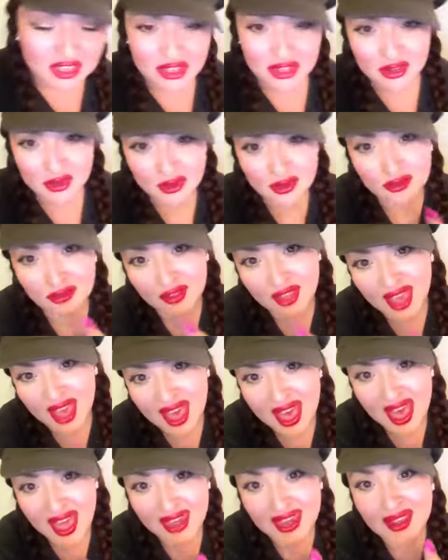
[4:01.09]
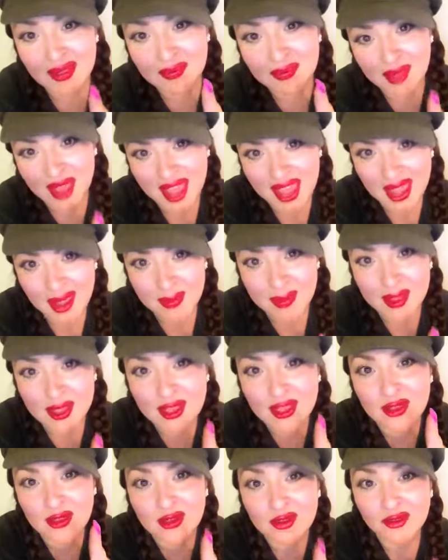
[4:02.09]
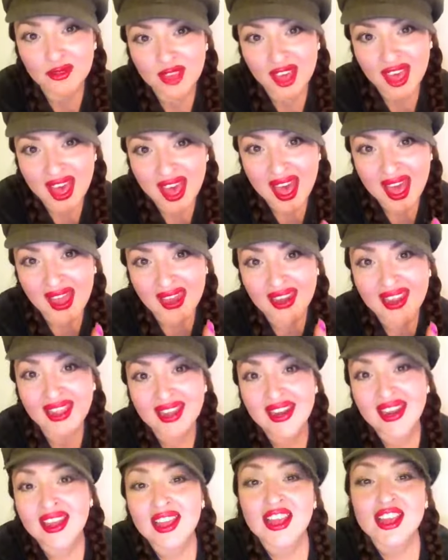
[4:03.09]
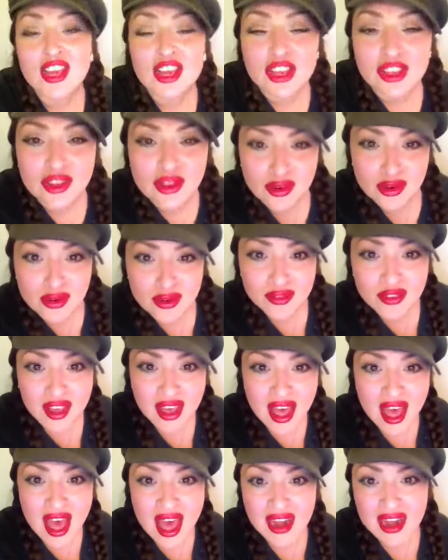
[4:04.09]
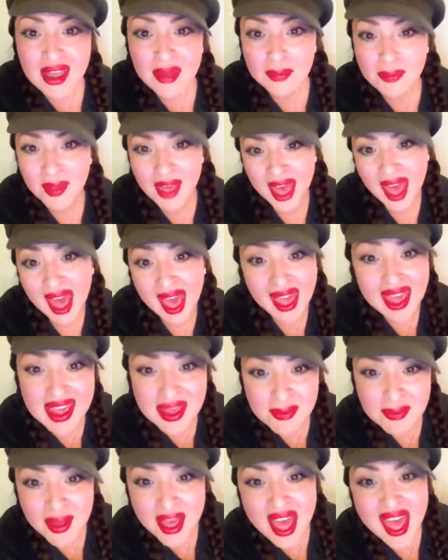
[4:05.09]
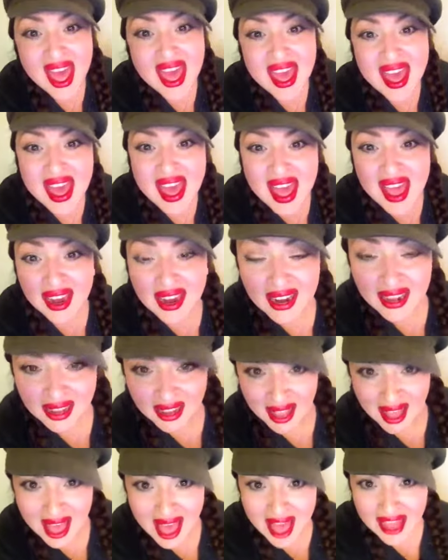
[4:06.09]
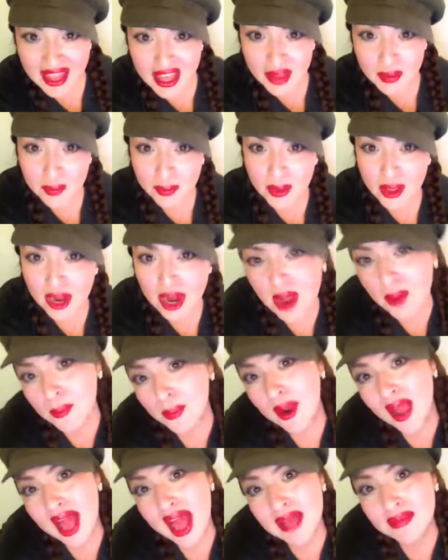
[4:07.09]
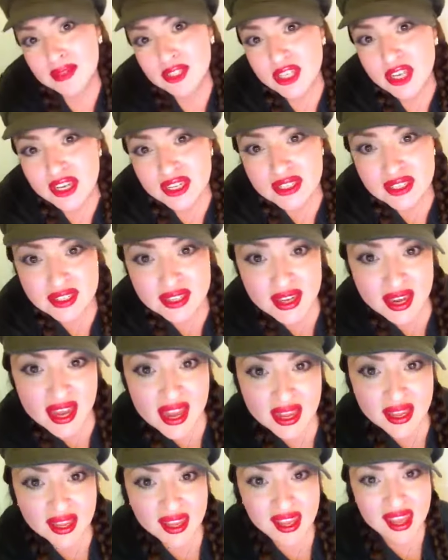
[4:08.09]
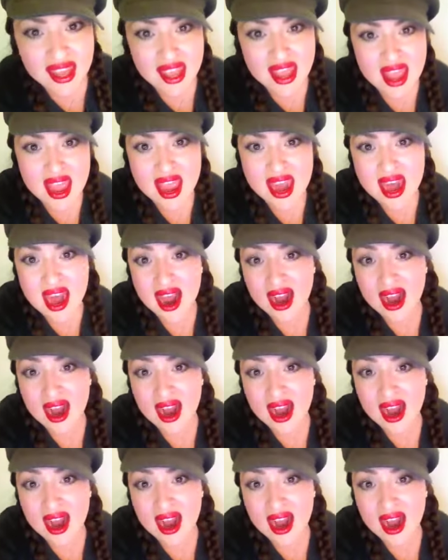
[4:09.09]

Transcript: there. You got it, baby, you got it. You got it, baby. I could put up rhymes just thinking